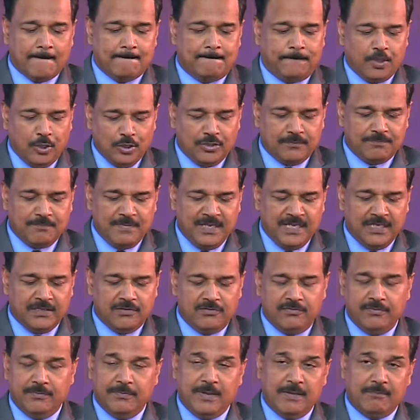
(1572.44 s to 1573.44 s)
put me in
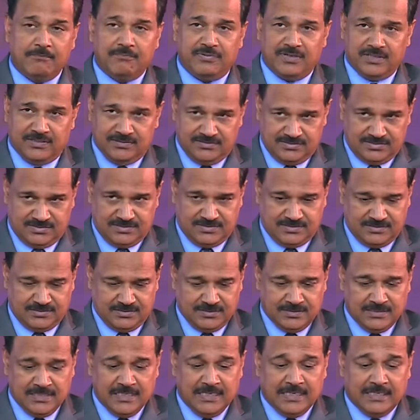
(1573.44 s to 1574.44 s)
remembrance,
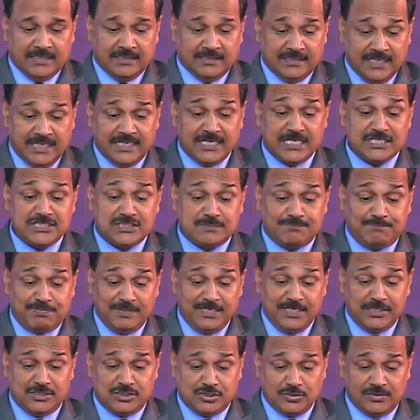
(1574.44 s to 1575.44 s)
let us
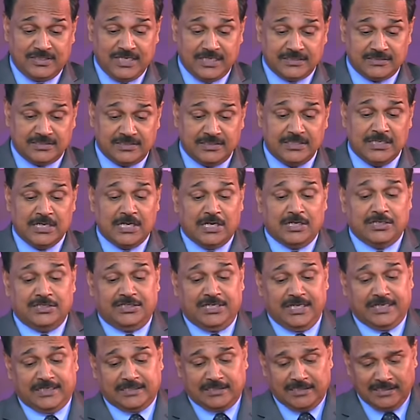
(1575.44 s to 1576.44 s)
plead together,
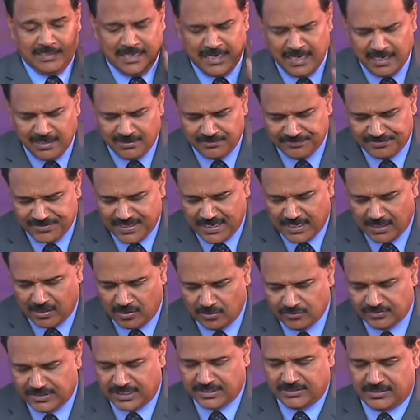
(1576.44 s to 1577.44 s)
declare
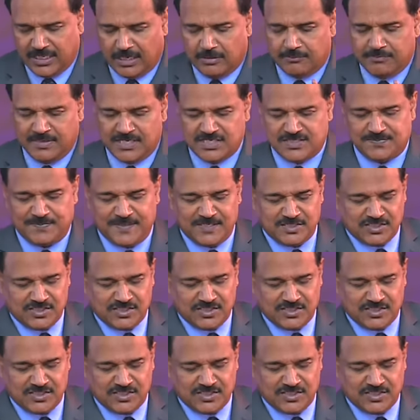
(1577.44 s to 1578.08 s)
thou that thou mayst be